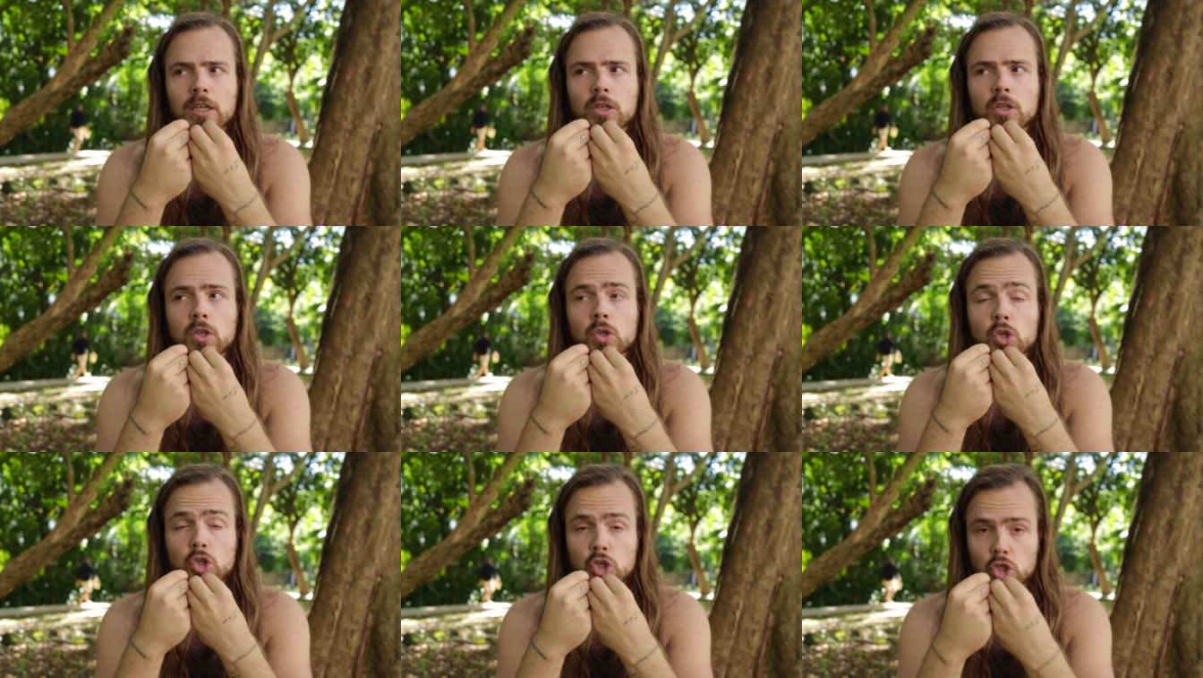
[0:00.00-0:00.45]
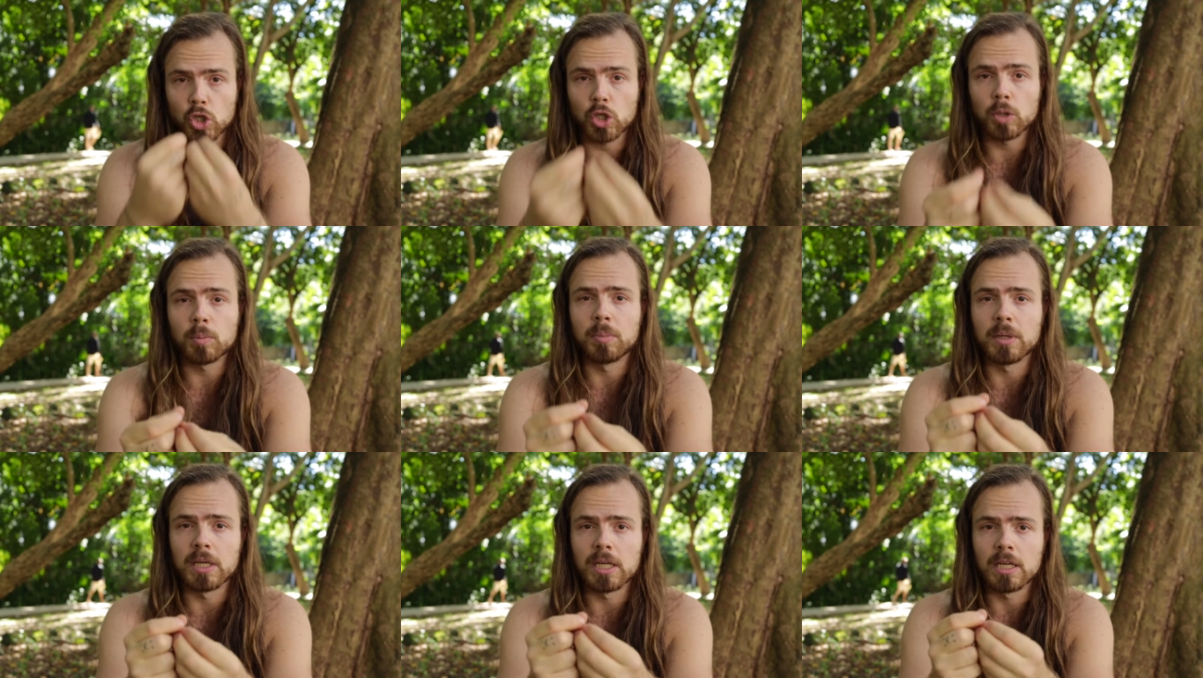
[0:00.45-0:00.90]
you
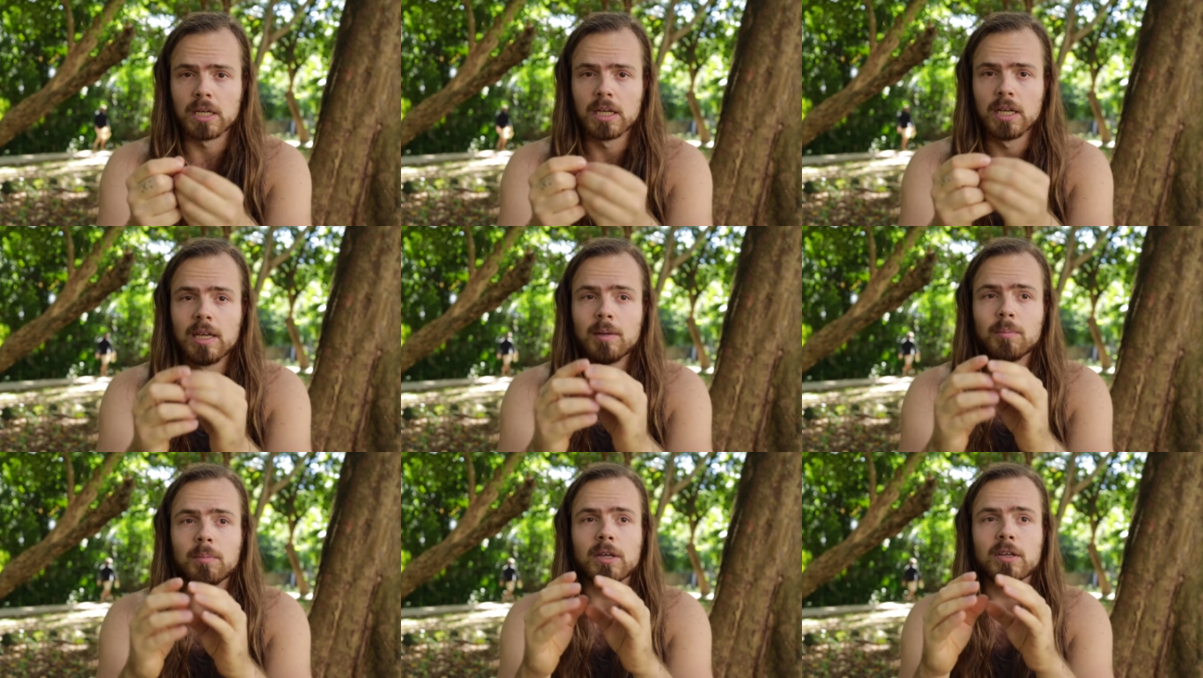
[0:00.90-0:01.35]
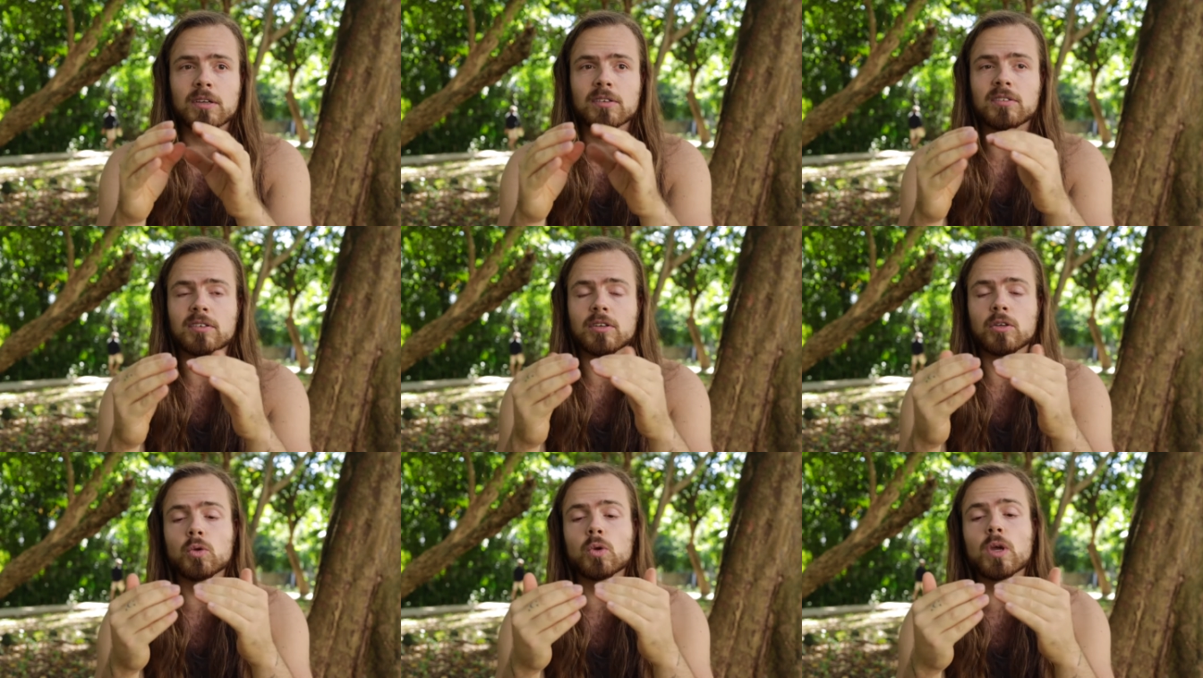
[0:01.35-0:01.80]
should be
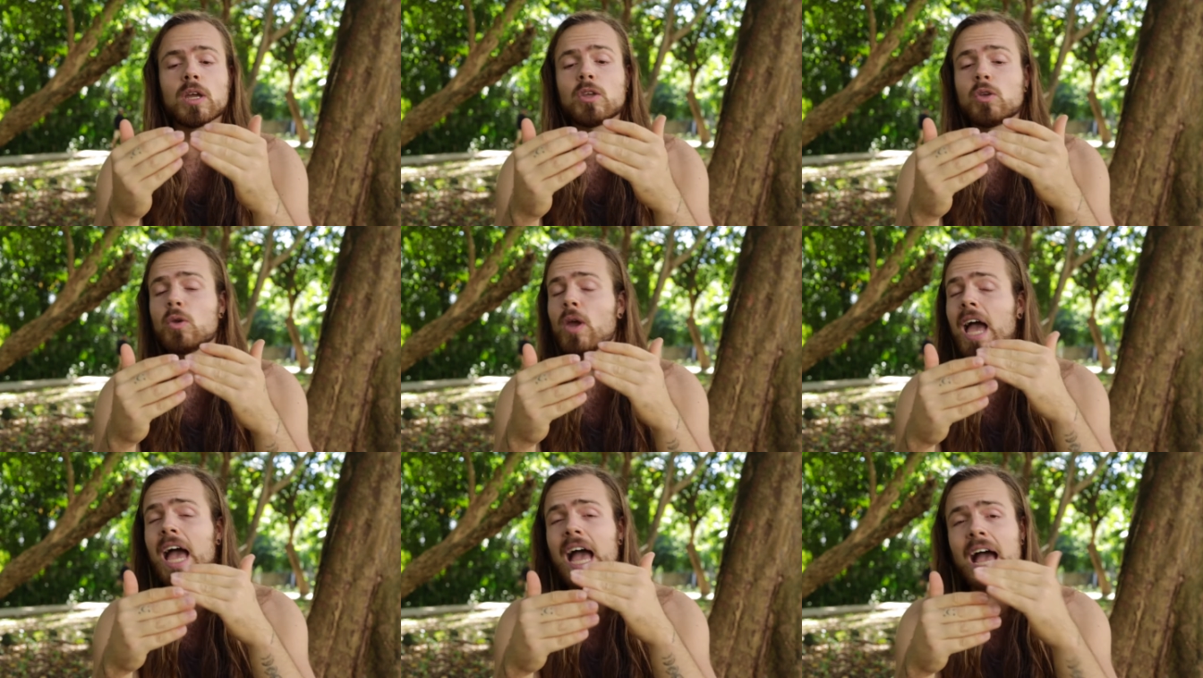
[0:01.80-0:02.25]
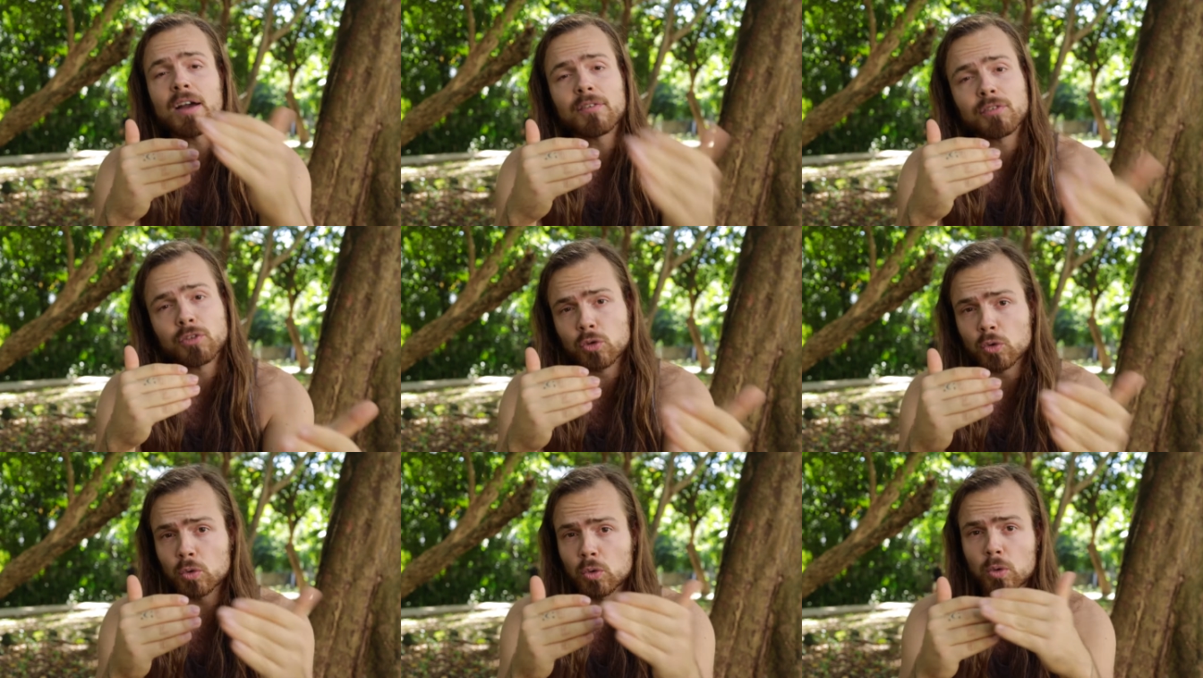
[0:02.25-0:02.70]
because you you have
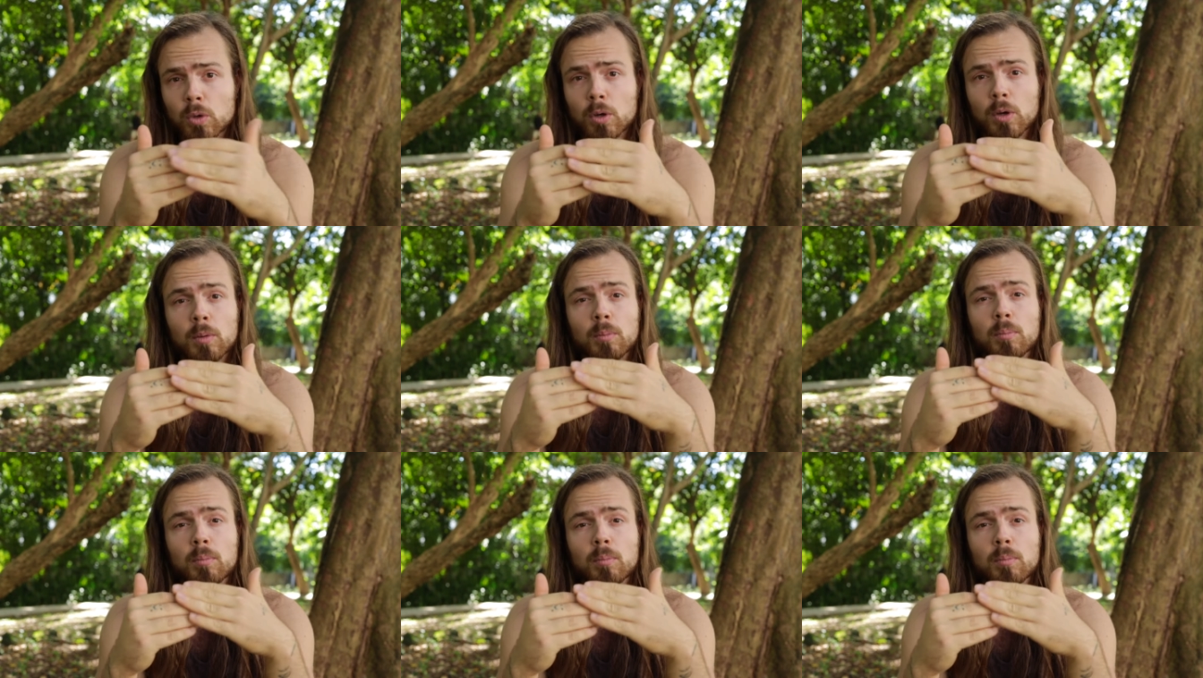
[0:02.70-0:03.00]
to